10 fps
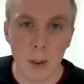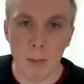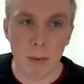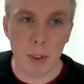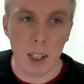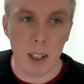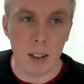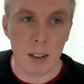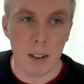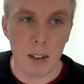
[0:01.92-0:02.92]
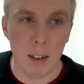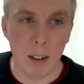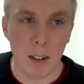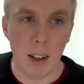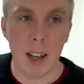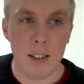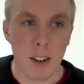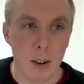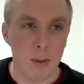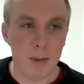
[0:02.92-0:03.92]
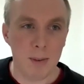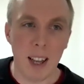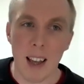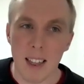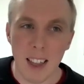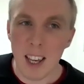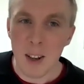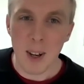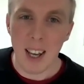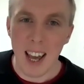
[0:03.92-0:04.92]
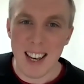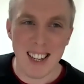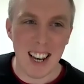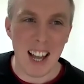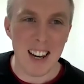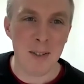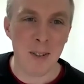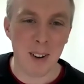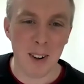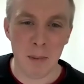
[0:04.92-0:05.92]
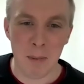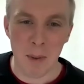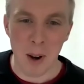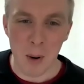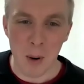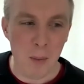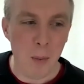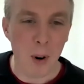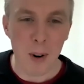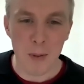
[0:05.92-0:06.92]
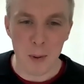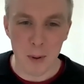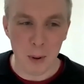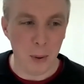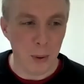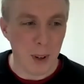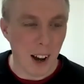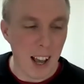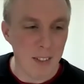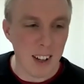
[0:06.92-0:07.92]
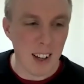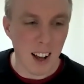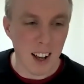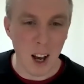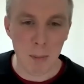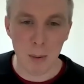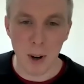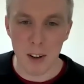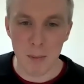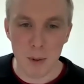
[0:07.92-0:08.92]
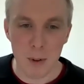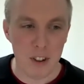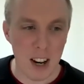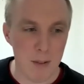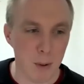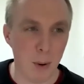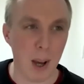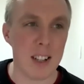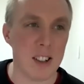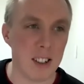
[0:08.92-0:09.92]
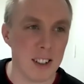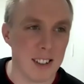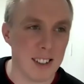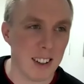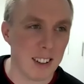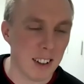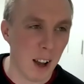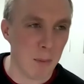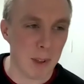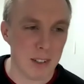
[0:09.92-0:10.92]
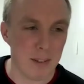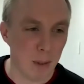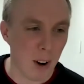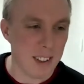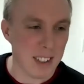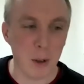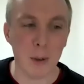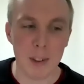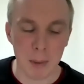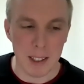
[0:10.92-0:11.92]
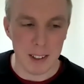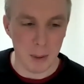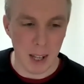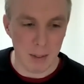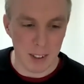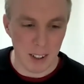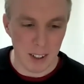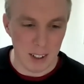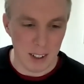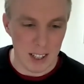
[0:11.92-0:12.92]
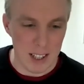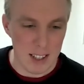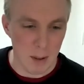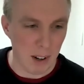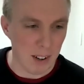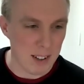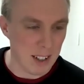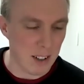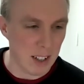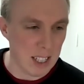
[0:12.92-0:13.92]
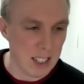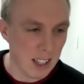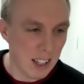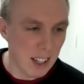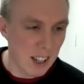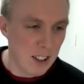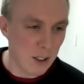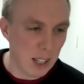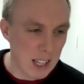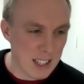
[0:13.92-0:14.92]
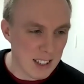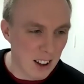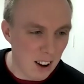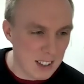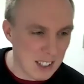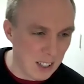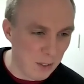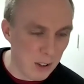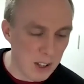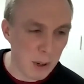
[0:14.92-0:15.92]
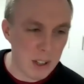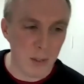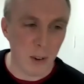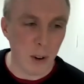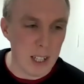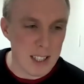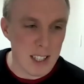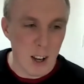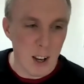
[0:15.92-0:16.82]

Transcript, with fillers: Brilliant. Okay, so yeah, thank you again, Yolanda, for a, a wonderful talk. I have a, a, couple kind of more general questions that um, we're, we're asking all the speakers that we have in the, in the seminar series. So to get started, the first question I've got is